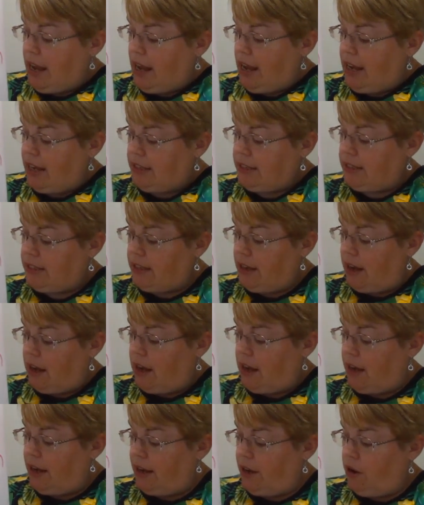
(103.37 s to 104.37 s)

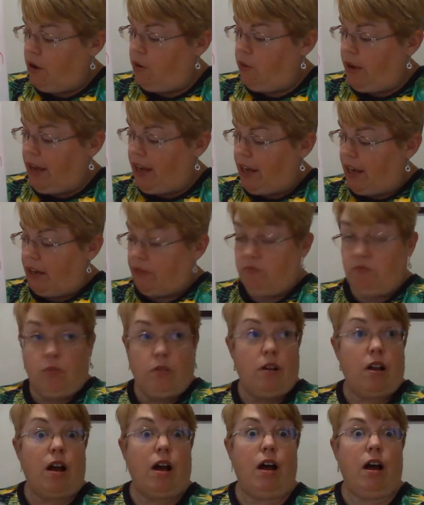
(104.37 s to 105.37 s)
S-I-O-N.
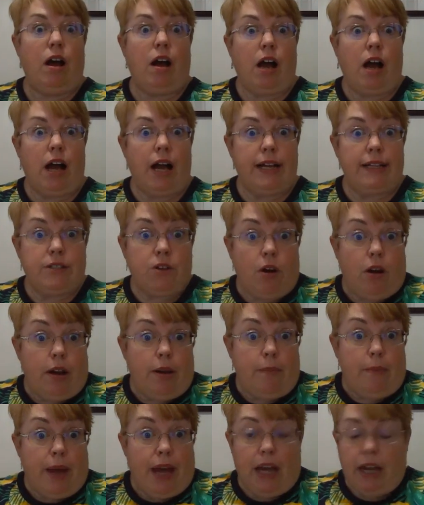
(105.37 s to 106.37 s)
It's
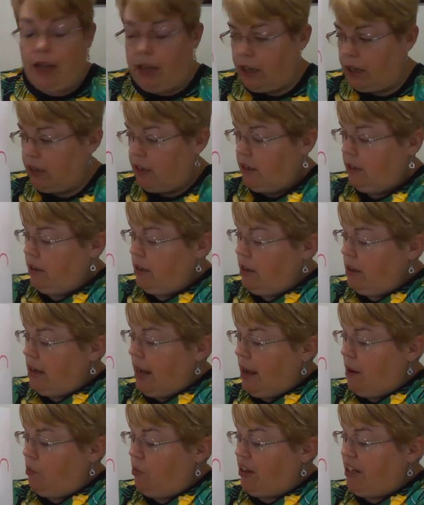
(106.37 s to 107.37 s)
automatic.
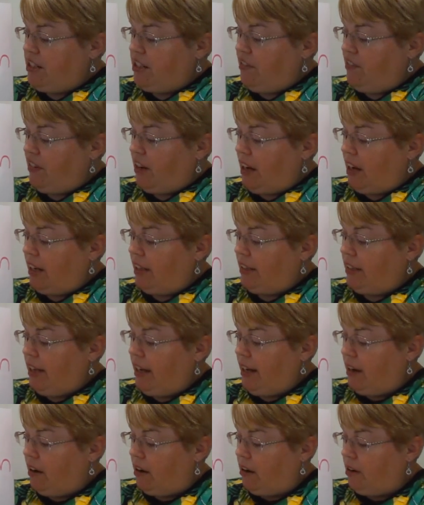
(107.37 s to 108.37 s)
And we divide
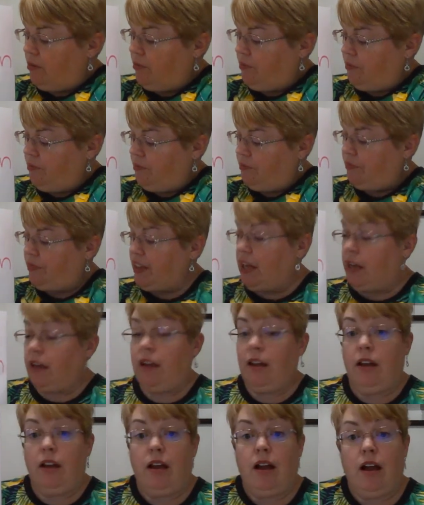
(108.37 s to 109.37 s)
there.
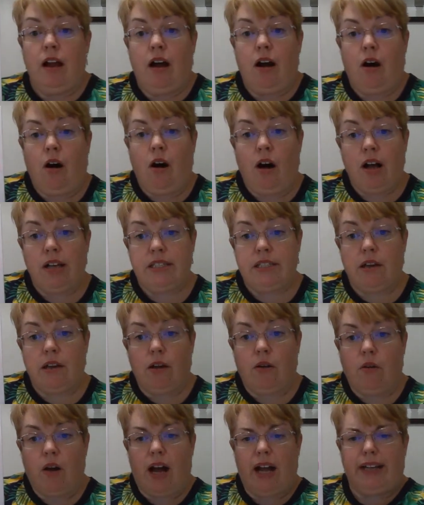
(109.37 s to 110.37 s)

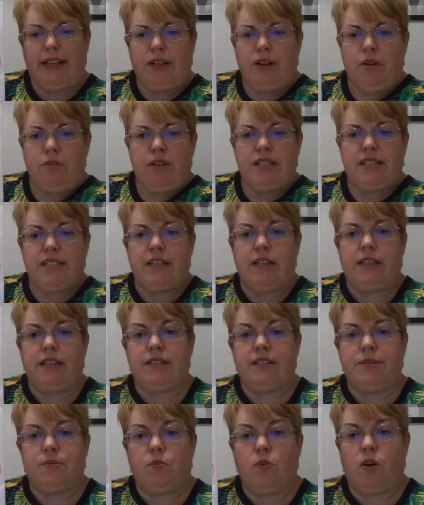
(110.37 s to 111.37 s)
Also, I notice in
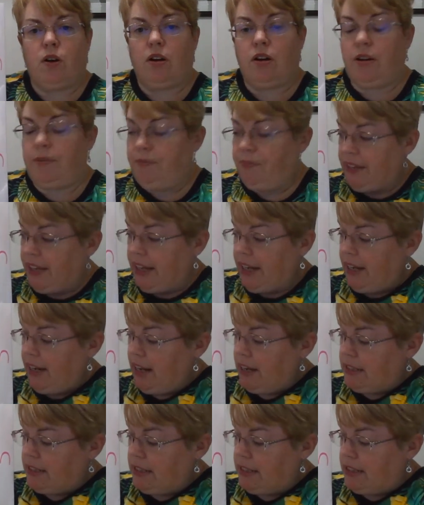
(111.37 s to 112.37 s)
this word, it
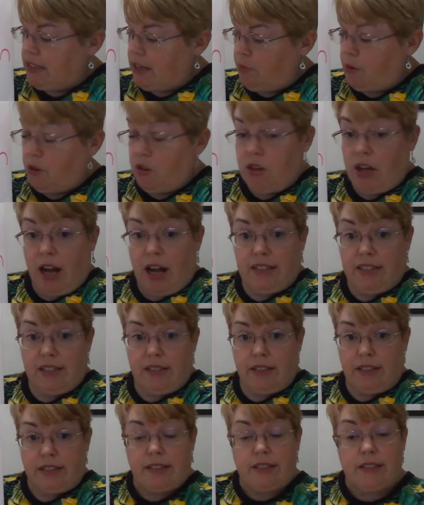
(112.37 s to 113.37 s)
has double
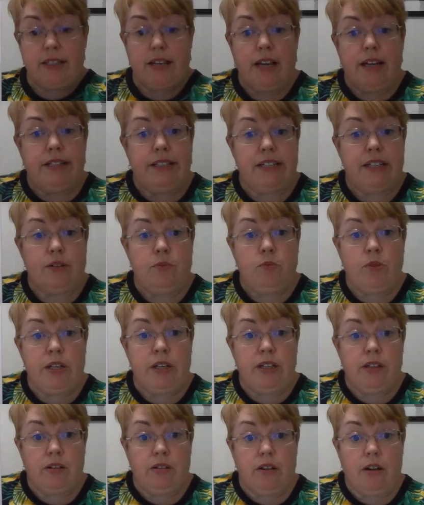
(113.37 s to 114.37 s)
consonants. Didn't
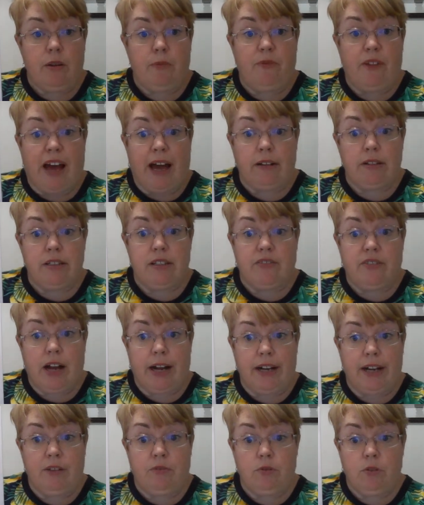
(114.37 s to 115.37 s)
we learn a vowel
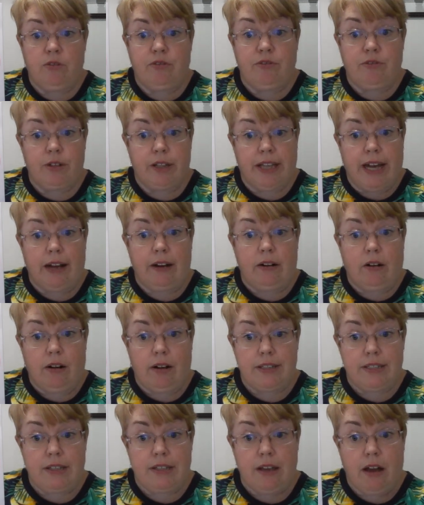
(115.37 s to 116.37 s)
dividing rule for that
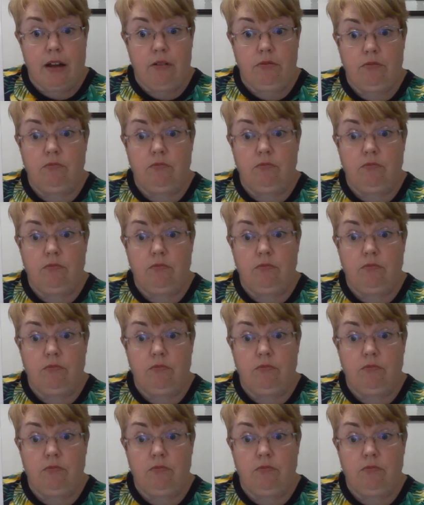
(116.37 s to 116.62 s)
also?